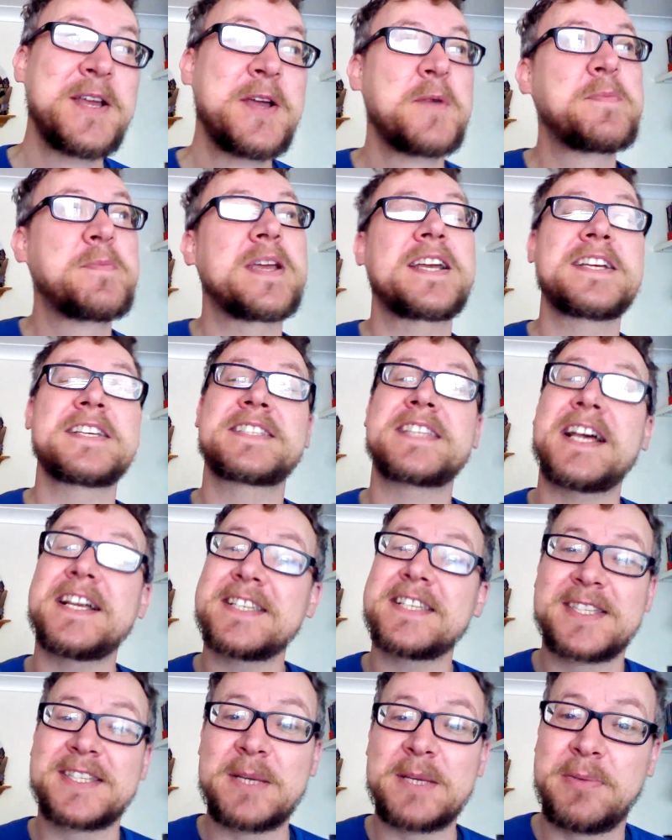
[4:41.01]
because
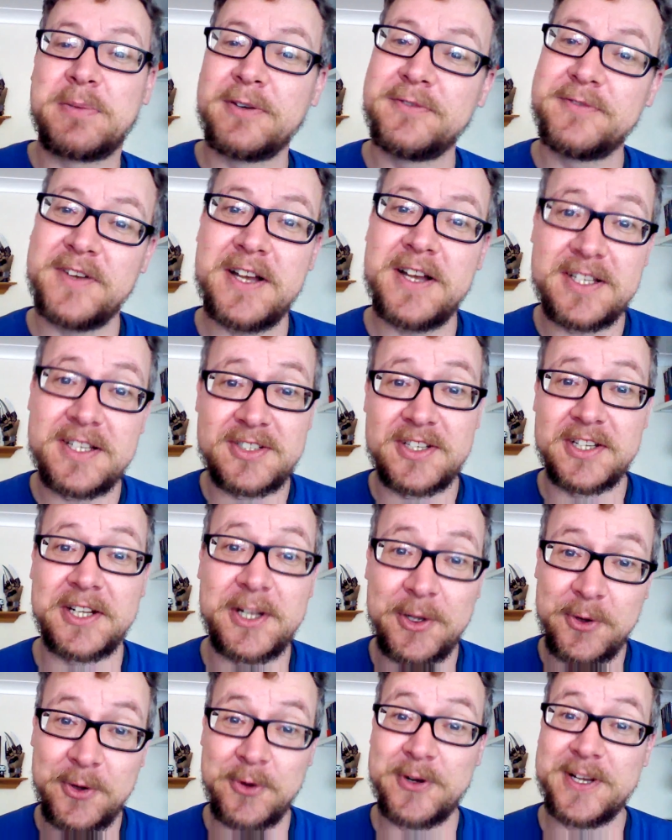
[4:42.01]
that's the perverse and
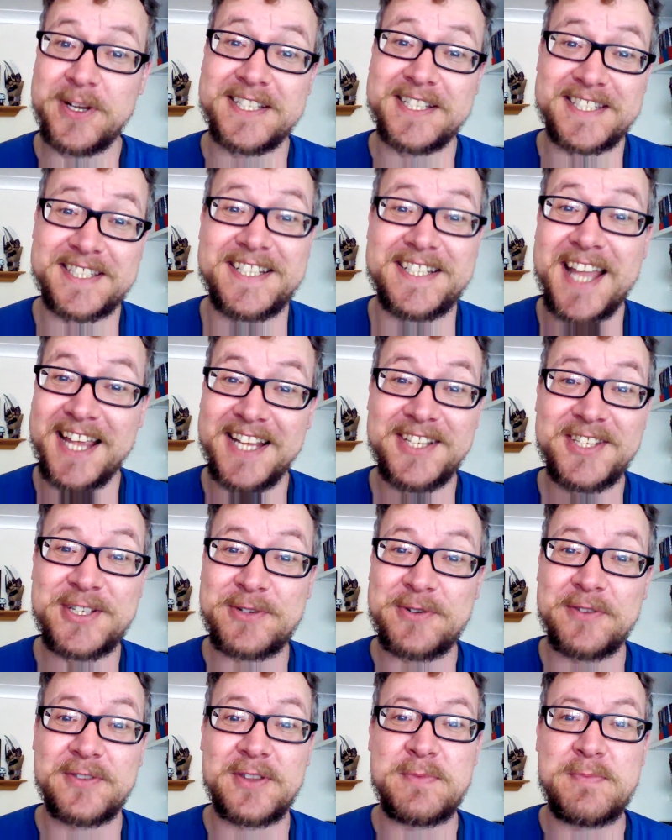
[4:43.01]
glorious nature
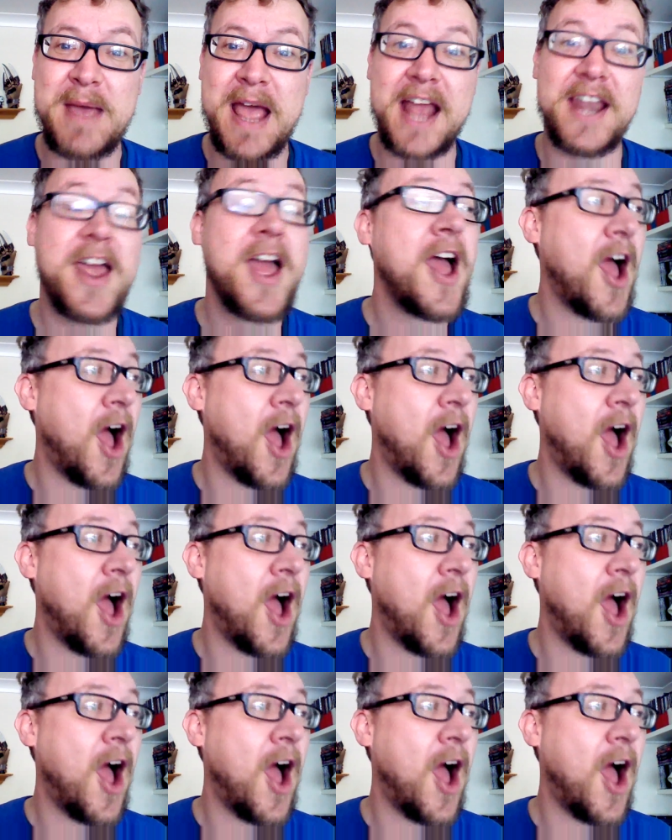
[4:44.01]
of the man.